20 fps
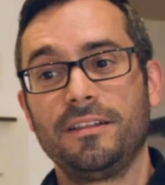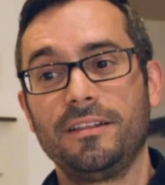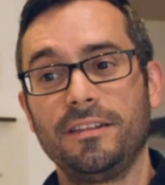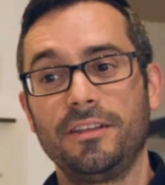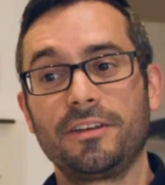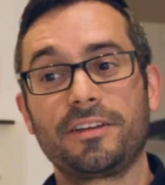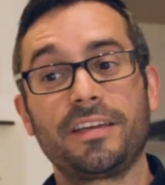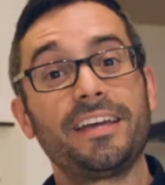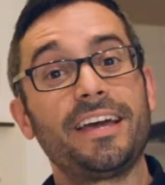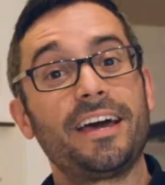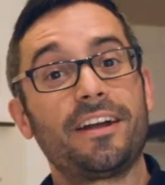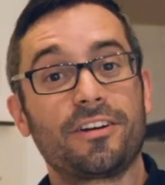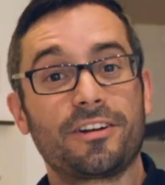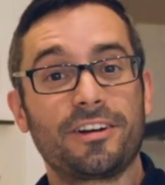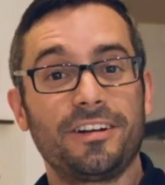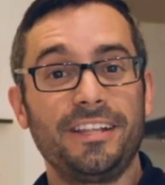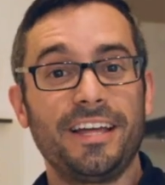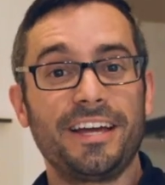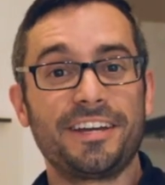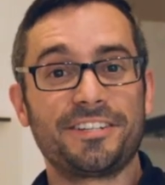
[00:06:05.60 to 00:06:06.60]
Looking at our
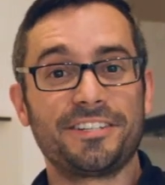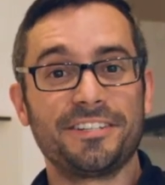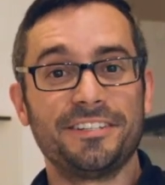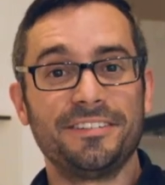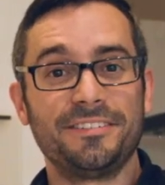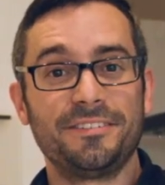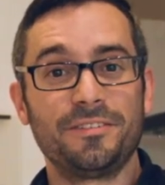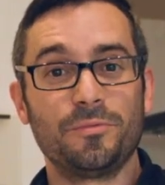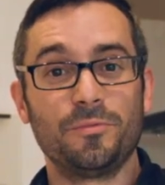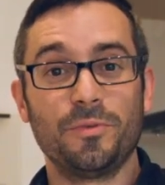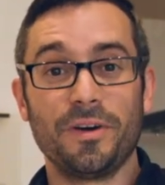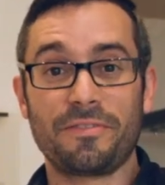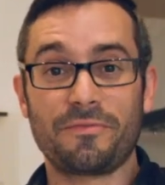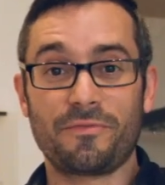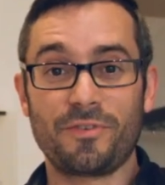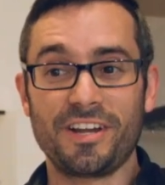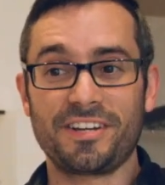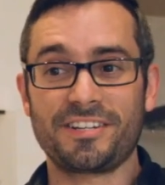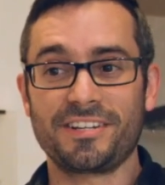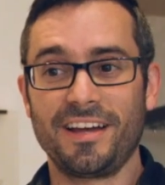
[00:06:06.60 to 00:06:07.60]
collection with
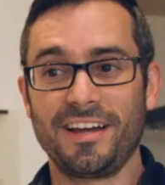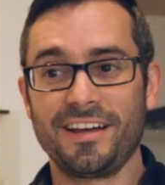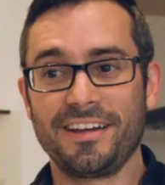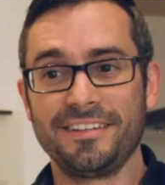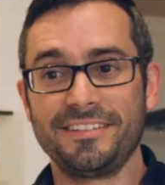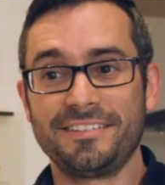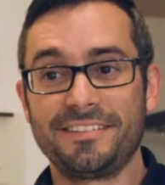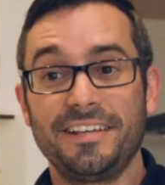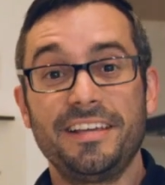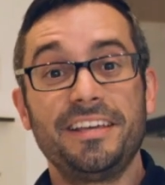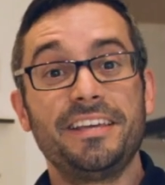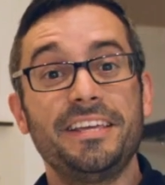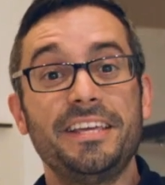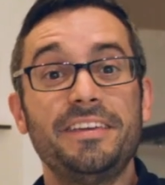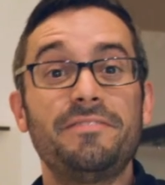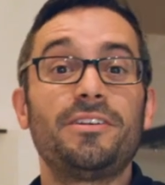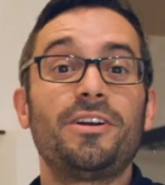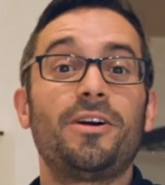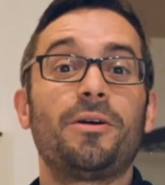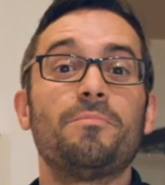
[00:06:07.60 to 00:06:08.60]
fresh eyes,
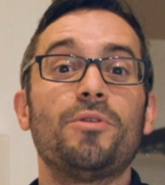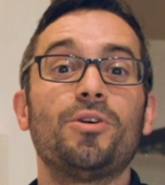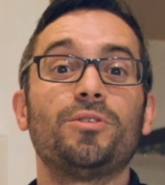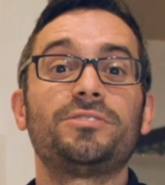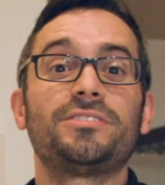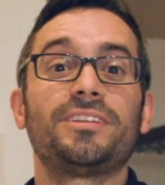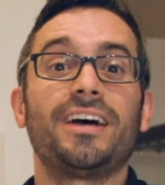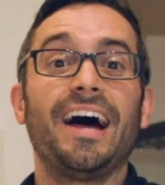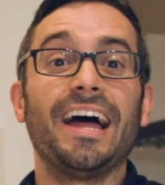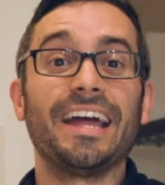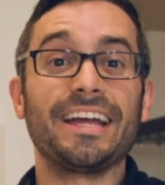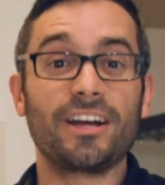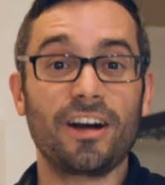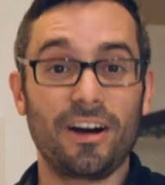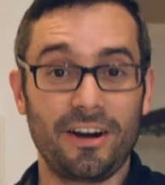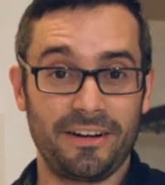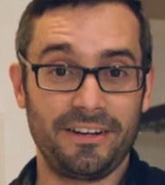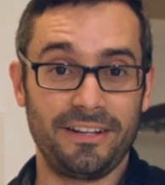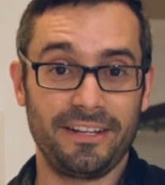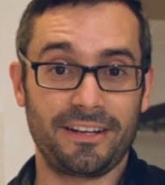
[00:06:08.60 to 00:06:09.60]
even our most
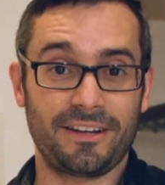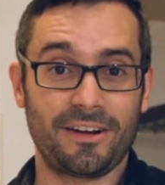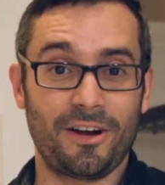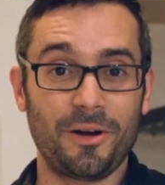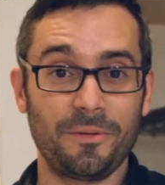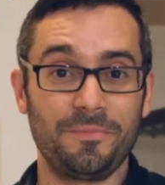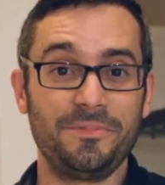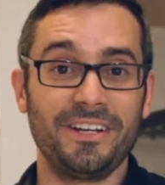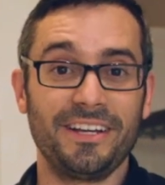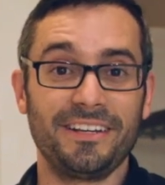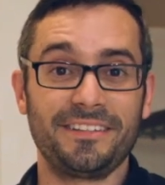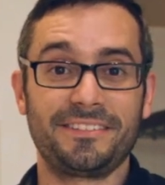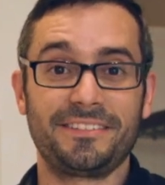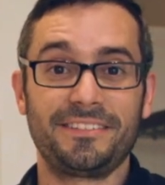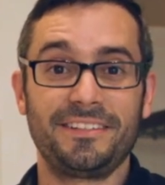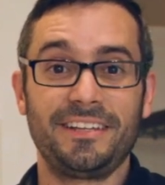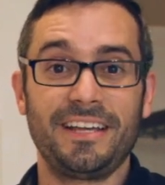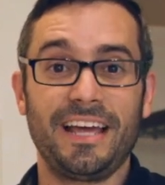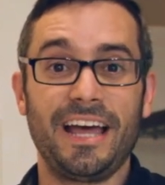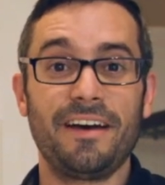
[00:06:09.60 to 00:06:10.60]
iconic objects
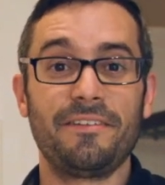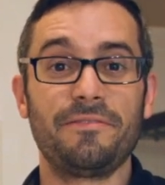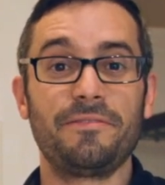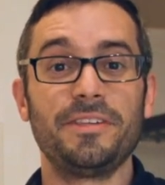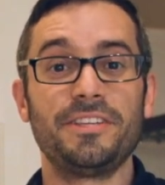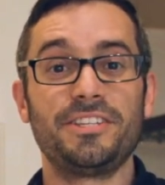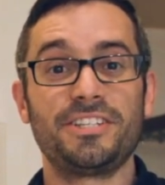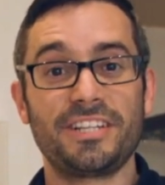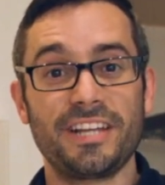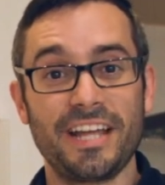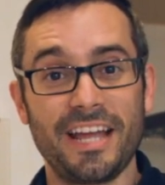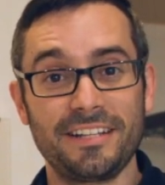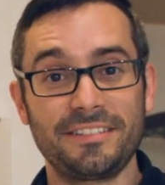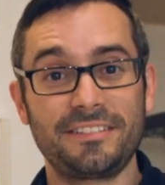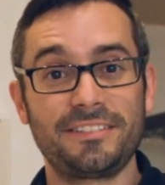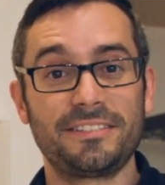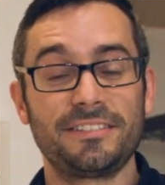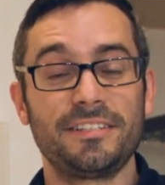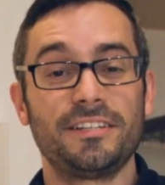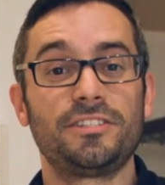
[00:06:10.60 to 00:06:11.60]
have the
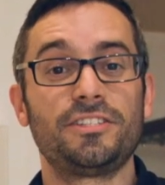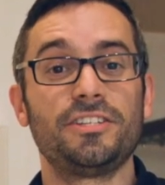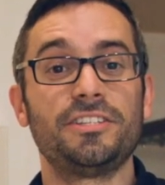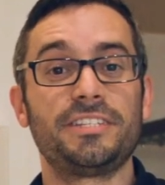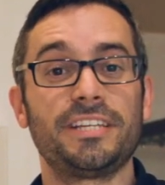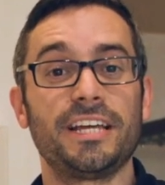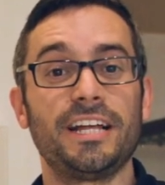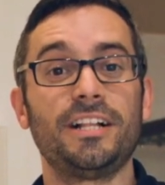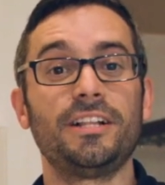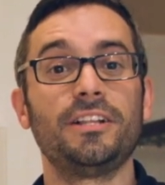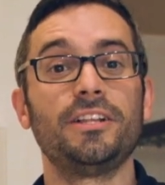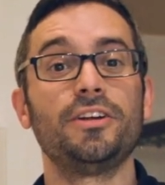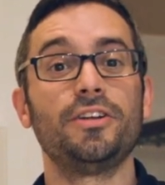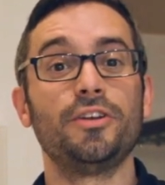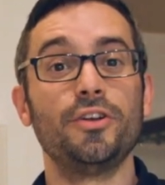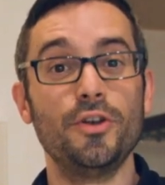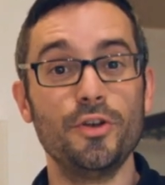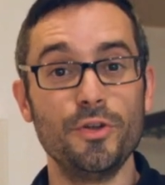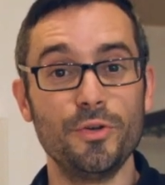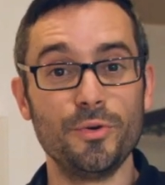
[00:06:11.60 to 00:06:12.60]
chance to tell
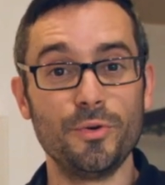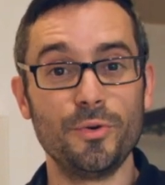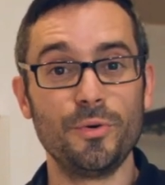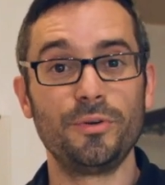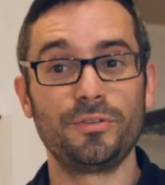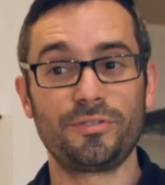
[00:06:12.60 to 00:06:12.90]
new